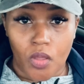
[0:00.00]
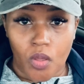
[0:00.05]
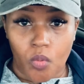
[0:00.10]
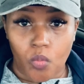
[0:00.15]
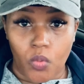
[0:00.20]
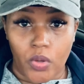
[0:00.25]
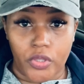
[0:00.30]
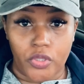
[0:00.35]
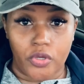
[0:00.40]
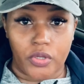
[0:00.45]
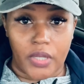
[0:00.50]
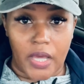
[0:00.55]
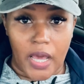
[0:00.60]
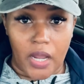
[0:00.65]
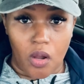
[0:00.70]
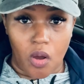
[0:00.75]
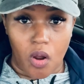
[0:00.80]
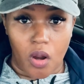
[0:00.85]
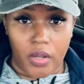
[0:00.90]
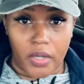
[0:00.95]
when you're
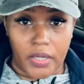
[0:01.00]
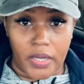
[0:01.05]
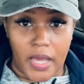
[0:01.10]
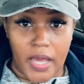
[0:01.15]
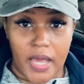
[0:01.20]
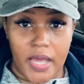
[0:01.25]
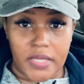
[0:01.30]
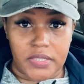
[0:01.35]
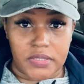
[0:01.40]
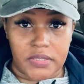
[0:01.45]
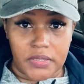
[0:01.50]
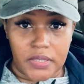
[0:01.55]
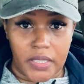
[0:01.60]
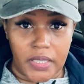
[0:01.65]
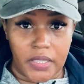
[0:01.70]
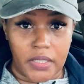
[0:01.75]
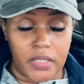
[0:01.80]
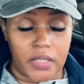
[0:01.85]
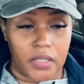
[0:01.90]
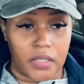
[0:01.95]
not organized,
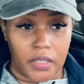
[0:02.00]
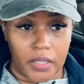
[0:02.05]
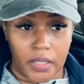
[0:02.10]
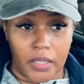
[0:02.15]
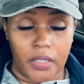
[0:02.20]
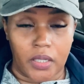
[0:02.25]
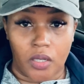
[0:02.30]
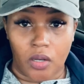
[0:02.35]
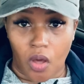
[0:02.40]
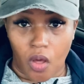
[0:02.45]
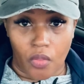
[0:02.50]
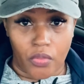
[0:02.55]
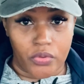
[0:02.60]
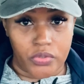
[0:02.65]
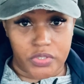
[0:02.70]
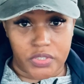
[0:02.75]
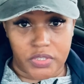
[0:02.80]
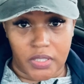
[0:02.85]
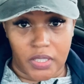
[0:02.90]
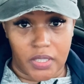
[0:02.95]
neat, clean, and all
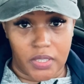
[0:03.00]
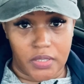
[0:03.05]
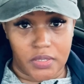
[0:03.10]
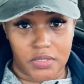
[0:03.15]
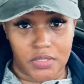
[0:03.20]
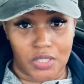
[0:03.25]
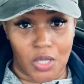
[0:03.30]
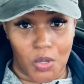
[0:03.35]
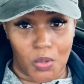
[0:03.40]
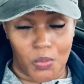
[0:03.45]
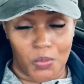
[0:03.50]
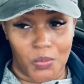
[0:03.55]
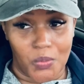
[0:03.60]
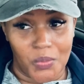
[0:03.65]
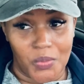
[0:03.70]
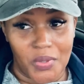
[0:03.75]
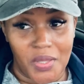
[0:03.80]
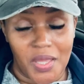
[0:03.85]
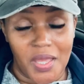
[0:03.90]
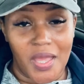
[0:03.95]
those things. So
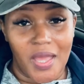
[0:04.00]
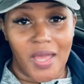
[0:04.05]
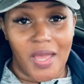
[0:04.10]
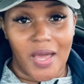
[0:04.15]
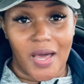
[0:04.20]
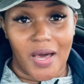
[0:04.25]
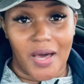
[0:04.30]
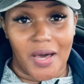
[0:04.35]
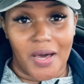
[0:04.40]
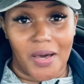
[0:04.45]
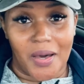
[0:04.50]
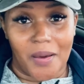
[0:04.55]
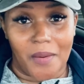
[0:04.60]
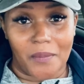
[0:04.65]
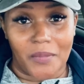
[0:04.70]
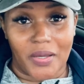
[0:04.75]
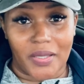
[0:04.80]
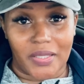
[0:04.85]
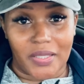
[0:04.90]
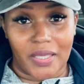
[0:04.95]

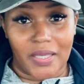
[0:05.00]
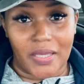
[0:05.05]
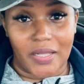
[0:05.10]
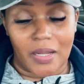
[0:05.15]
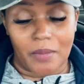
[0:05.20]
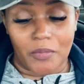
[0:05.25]
again,